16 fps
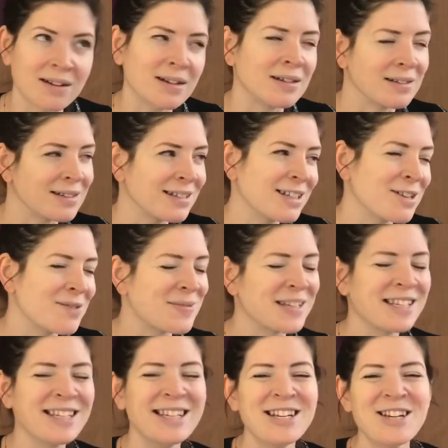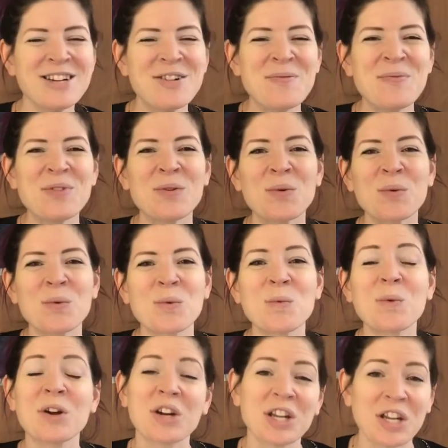I mean,
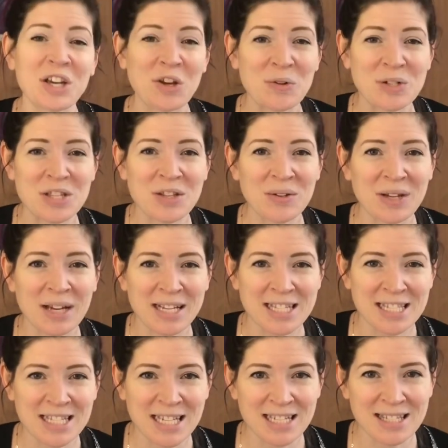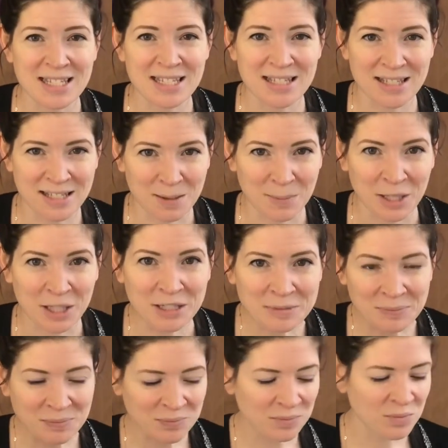we're gonna go to the United States this summer.
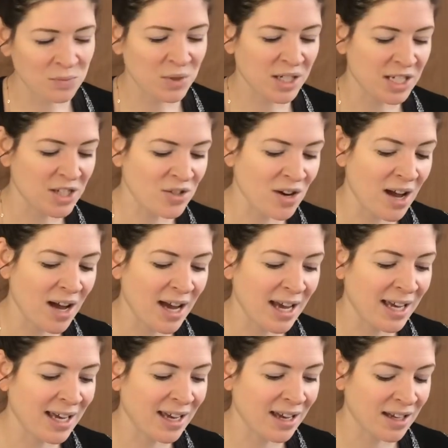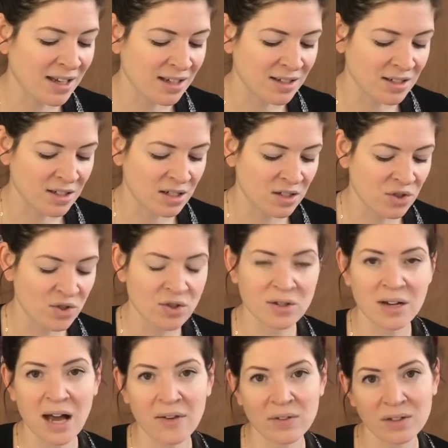We're gonna try and
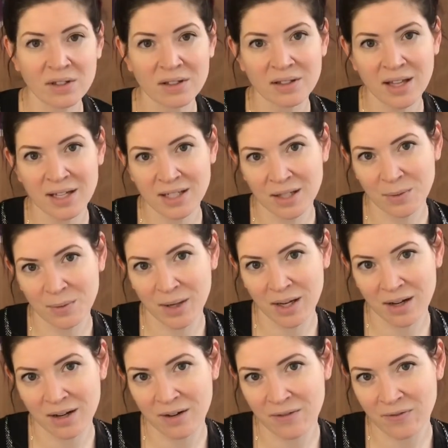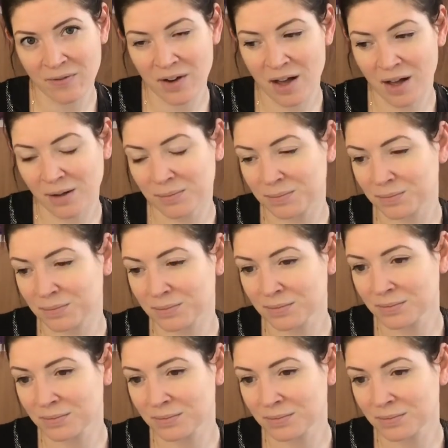travel anywhere from